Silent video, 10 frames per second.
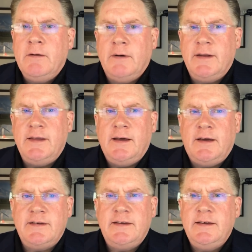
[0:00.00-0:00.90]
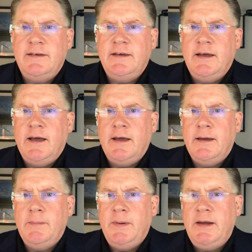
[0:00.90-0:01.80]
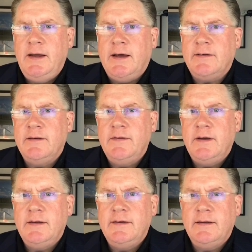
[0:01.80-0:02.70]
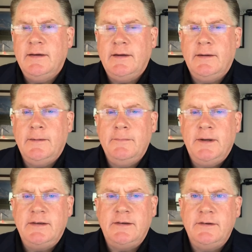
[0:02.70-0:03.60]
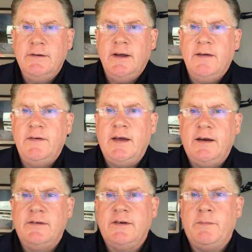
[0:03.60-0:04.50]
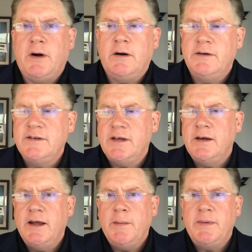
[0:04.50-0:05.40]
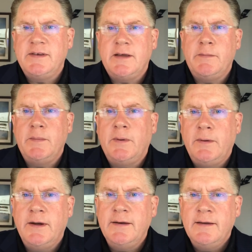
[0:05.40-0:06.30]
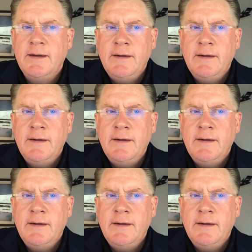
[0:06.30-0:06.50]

We're at the SCCA PDX event. It's a 2-day event. It's tomorrow and Sunday up at Summit Point.